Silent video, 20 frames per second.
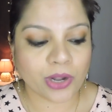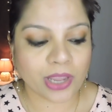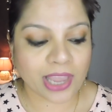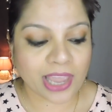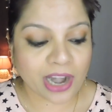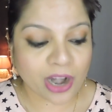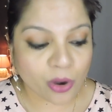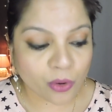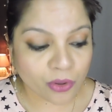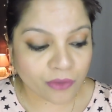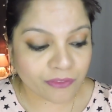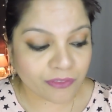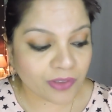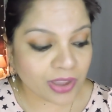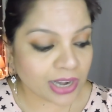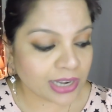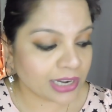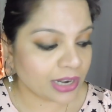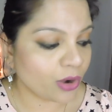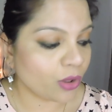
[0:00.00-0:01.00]
to get out of
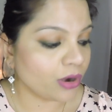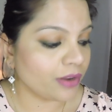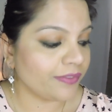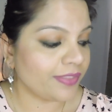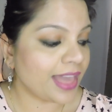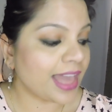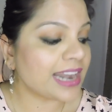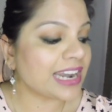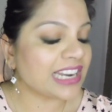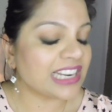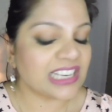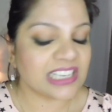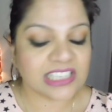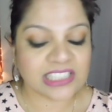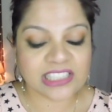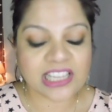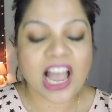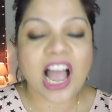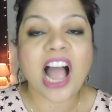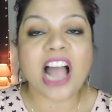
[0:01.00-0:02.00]
it and all of that. And it
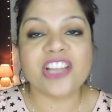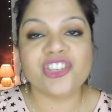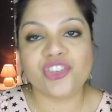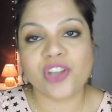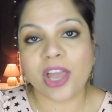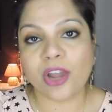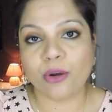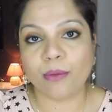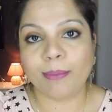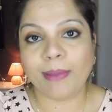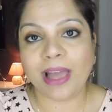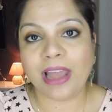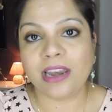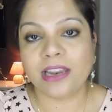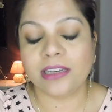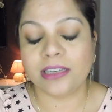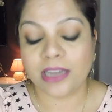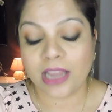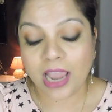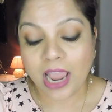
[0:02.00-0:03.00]
is an eyeshadow
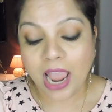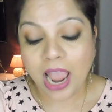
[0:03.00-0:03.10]
palette.